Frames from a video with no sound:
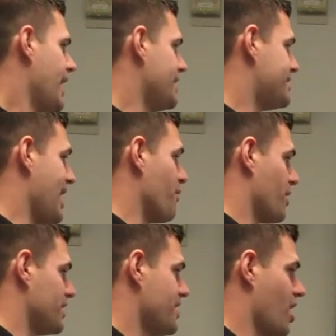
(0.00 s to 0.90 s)
And today we're
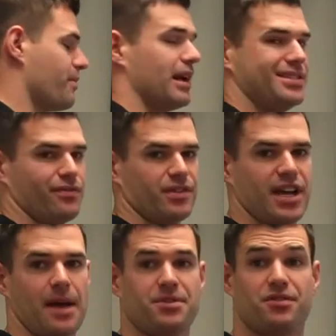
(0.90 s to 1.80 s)
going to talk about different
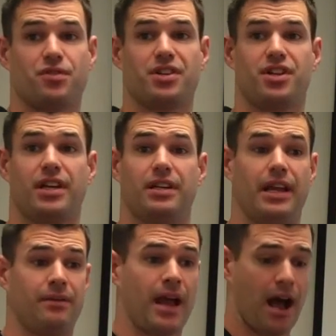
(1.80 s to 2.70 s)
types of stretching and,
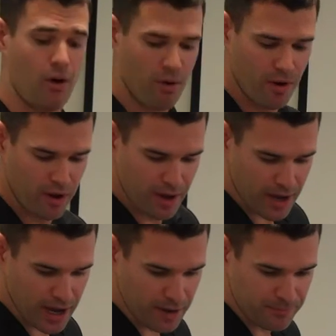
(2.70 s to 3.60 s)
and how
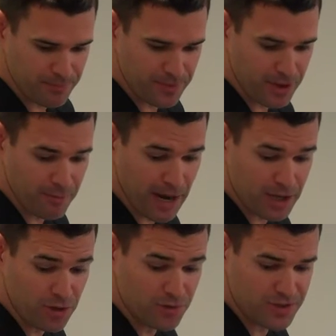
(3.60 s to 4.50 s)
um, you
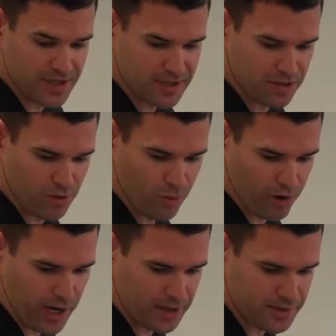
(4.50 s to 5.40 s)
might use these in your
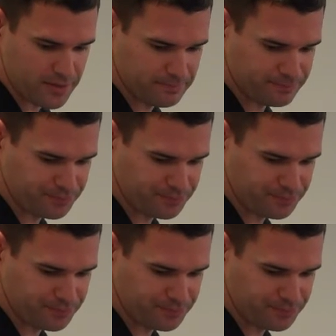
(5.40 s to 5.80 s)
workouts.